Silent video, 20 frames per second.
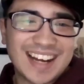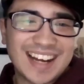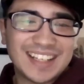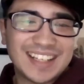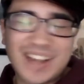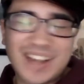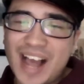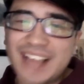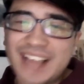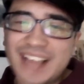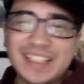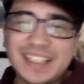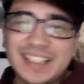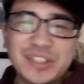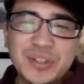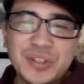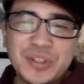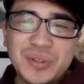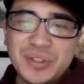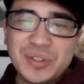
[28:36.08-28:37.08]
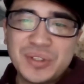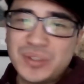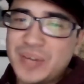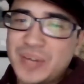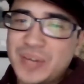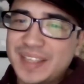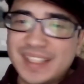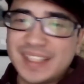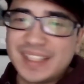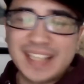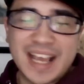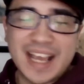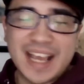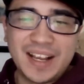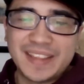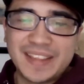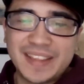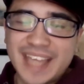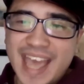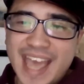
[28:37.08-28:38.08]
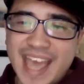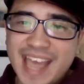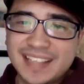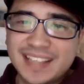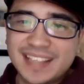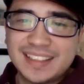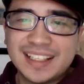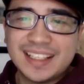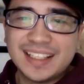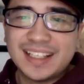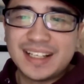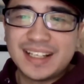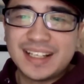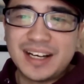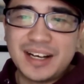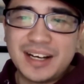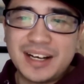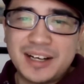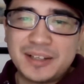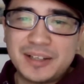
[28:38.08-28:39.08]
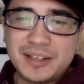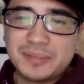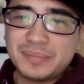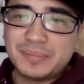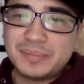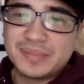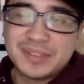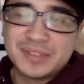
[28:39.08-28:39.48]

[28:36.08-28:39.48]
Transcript: No, I think you hit the nail on the head. We're